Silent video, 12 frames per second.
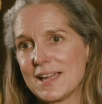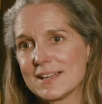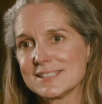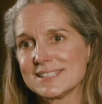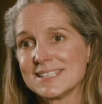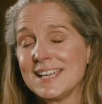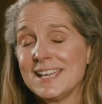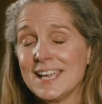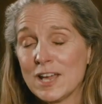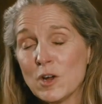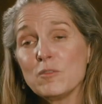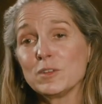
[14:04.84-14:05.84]
guests,
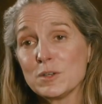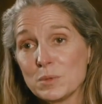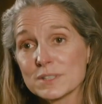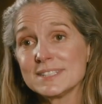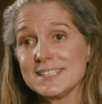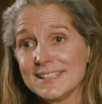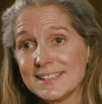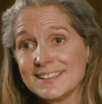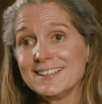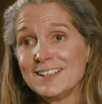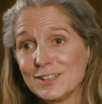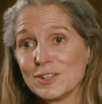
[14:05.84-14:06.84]
and hopefully we'll see it
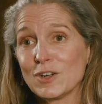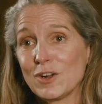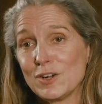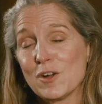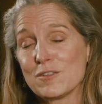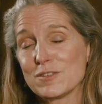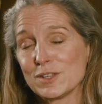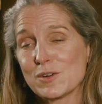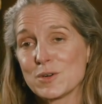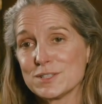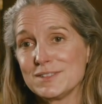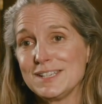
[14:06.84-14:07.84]
learn over the
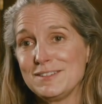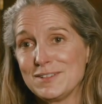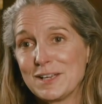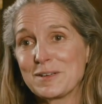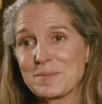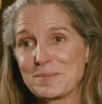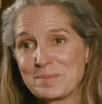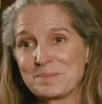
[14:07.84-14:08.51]
course of the evening.